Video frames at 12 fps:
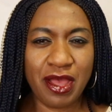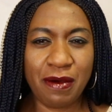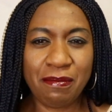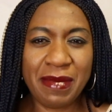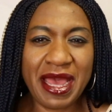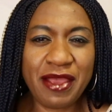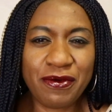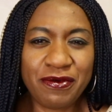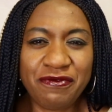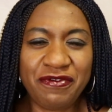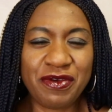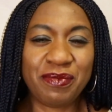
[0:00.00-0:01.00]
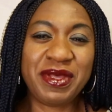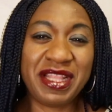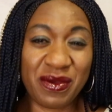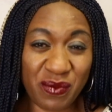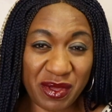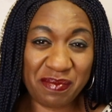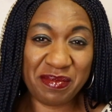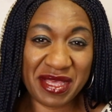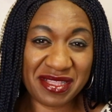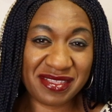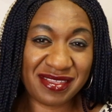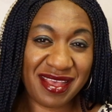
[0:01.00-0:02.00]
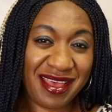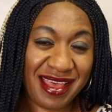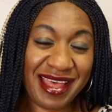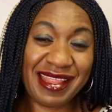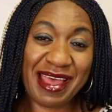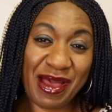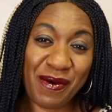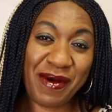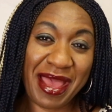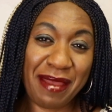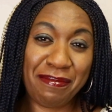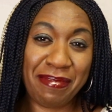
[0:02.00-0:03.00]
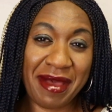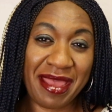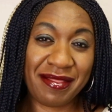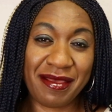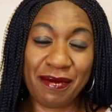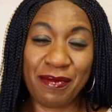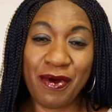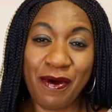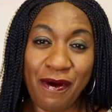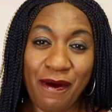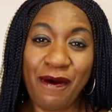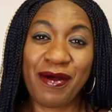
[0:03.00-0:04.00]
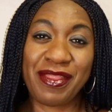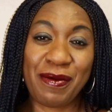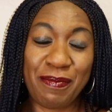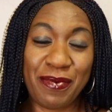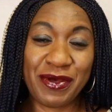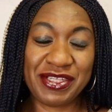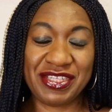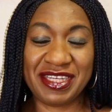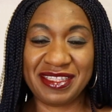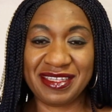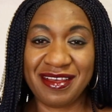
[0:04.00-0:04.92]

my own filming equipment and how I buy them on a budget.